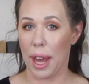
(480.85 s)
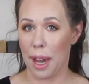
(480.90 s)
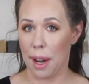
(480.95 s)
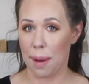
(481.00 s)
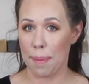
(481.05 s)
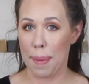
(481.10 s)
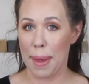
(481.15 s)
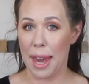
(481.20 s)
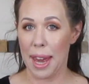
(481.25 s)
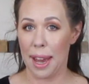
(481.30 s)

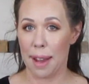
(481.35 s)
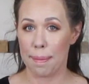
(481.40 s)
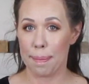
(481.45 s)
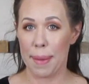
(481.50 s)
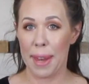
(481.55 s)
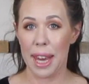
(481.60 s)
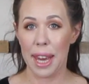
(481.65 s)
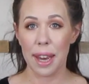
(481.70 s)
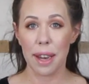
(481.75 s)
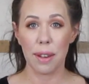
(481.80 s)

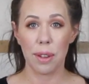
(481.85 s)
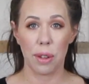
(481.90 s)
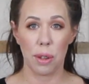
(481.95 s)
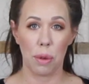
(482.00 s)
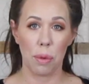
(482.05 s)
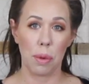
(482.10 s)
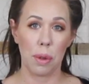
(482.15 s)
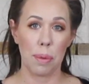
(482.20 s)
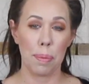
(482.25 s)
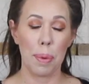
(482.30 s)
Airbnb,
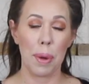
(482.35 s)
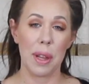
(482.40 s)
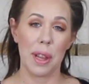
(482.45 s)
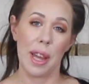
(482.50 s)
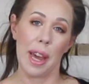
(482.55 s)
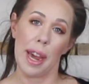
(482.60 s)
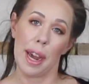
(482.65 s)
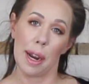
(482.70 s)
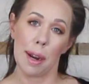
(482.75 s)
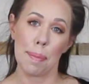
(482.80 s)
so we'll put
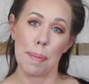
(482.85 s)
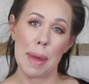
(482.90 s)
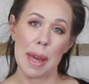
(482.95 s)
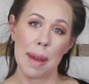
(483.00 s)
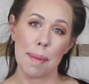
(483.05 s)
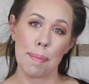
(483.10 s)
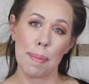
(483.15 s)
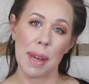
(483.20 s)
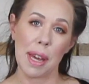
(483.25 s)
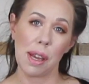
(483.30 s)
the
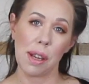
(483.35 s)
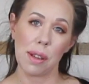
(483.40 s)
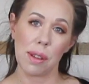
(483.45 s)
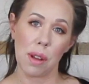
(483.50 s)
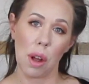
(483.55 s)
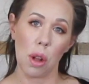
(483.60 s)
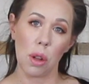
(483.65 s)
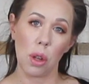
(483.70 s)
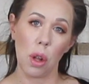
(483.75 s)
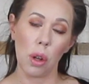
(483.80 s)

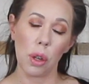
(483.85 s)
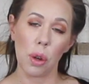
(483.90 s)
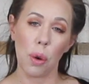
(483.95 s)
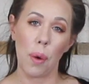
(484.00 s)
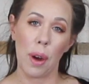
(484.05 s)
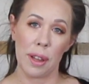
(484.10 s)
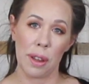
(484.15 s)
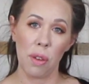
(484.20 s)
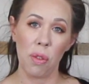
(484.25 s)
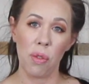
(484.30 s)
Airbnb's
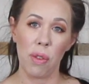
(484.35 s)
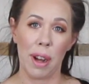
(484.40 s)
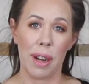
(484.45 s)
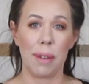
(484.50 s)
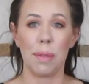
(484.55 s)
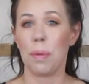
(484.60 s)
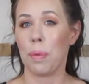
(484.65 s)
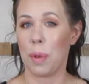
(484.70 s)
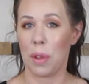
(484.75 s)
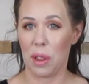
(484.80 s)
logo on the
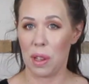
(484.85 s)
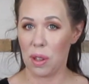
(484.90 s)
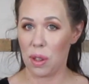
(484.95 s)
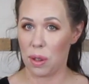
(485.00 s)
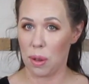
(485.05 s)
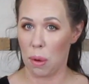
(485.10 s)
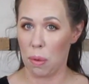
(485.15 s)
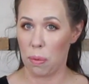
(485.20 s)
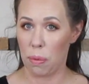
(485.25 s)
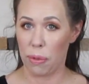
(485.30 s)
front with the
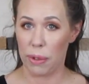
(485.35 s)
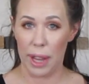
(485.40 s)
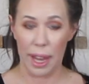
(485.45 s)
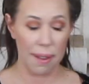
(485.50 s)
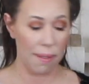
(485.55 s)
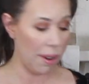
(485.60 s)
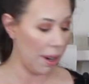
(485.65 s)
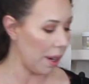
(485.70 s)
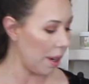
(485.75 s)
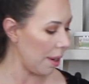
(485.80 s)
soap
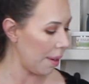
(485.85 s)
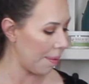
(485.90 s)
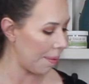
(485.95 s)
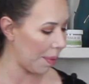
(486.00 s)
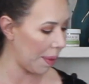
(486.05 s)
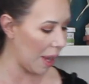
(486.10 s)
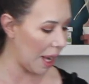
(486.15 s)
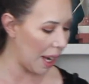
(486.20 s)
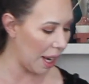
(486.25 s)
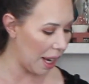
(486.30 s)
flavor.
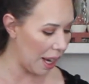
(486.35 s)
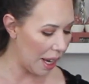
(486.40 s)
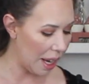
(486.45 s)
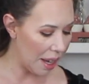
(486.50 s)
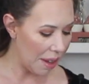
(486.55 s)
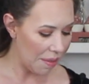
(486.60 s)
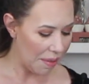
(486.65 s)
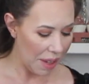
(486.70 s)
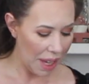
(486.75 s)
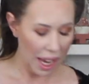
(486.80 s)

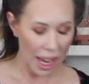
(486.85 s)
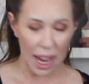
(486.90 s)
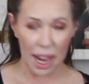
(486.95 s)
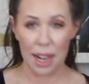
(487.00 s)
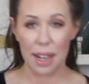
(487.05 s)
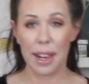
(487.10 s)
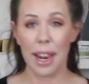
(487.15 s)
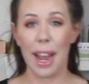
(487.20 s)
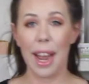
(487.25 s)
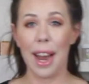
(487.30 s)

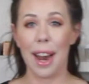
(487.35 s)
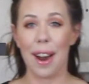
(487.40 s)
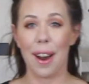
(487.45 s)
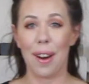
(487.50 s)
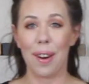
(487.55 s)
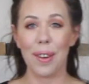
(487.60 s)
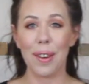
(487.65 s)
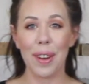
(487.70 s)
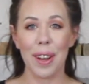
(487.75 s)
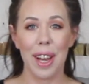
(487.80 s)
And
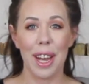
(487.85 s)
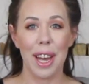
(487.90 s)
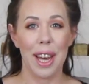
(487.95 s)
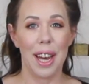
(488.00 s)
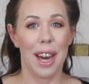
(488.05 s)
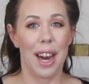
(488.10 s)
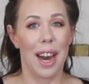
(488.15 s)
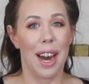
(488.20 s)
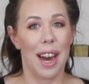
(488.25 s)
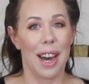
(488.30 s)
now,
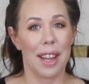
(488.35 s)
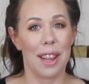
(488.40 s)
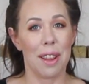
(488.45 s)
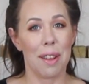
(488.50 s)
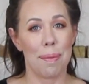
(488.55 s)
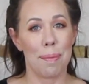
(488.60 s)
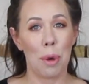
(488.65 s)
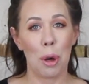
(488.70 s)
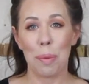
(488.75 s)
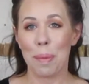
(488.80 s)

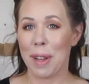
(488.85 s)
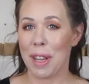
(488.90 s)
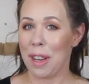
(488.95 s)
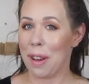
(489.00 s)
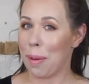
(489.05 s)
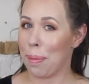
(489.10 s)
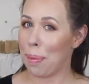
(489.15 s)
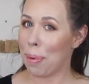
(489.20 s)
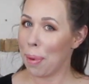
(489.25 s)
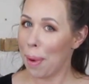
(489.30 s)
the moment
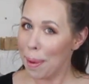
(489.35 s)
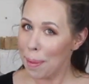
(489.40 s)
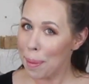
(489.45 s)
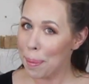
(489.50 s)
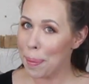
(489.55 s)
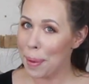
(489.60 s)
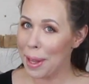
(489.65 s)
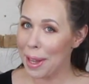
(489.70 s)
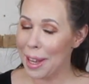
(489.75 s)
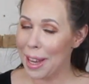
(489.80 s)
you
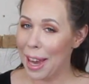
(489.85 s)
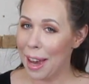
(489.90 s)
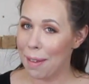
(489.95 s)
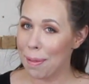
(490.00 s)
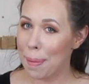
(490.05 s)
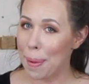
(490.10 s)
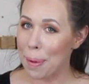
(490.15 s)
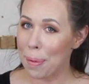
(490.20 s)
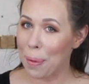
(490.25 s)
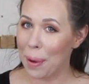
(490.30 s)
probably
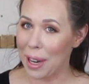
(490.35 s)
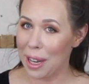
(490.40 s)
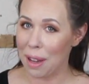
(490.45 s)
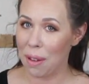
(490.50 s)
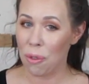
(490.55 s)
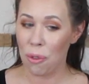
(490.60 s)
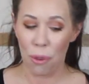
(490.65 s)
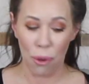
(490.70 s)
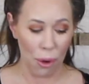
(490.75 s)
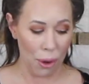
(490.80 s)
have been
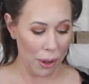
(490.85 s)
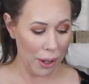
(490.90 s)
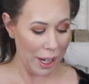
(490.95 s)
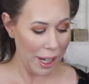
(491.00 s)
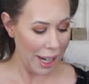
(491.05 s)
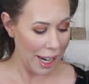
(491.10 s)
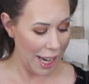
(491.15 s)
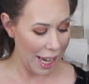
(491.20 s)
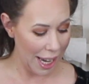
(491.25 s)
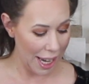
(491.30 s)
waiting
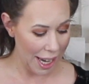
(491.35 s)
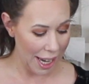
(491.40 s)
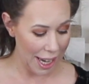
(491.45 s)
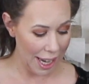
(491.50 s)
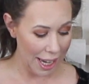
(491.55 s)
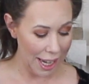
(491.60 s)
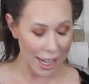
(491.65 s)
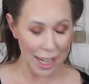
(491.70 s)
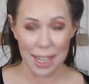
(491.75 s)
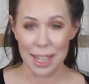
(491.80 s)
for
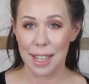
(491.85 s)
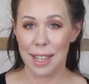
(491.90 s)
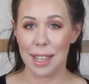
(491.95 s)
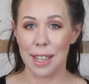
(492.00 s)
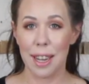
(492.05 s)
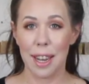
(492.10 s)
is,